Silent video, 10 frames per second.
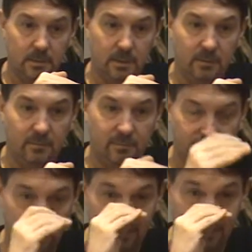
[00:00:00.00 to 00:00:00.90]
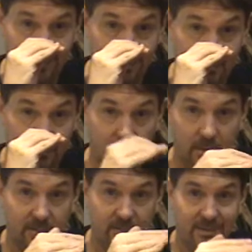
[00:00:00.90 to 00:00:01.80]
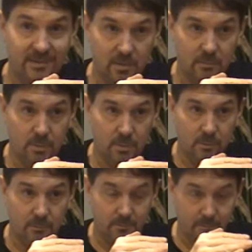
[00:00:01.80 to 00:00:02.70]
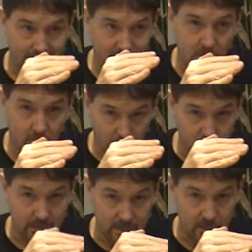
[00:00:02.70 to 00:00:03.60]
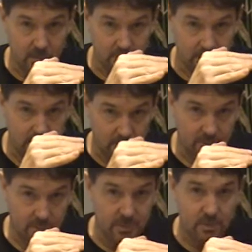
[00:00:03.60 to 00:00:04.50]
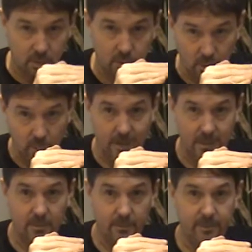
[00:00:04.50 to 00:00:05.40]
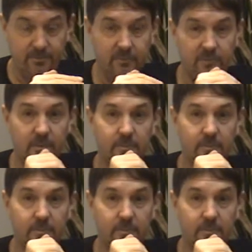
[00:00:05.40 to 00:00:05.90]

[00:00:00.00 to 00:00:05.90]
if it has gone back up, or trying just to eat enough so it doesn't go back up, if you follow